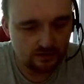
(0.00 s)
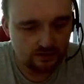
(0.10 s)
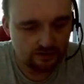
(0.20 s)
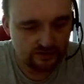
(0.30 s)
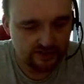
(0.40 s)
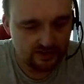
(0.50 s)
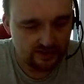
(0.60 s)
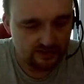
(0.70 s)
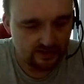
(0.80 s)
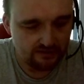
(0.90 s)
You're really
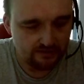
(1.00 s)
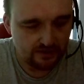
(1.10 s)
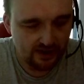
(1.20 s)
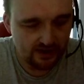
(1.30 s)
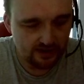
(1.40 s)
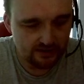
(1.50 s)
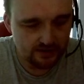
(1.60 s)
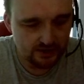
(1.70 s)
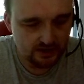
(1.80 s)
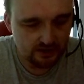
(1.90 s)
getting that fire
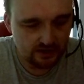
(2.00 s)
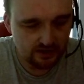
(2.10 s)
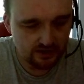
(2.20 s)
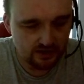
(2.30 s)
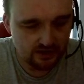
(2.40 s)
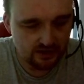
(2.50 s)
energy here, aren't you?